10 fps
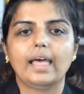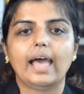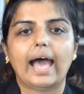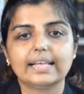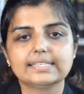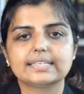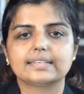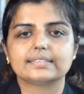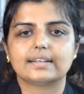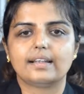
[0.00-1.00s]
As a
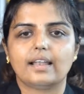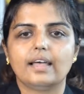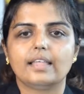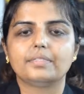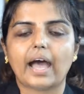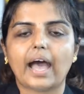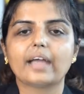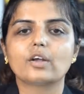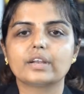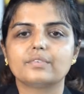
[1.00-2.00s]
result, the
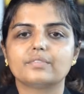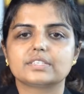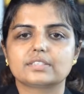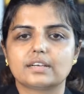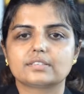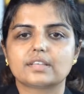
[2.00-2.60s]
anchor investors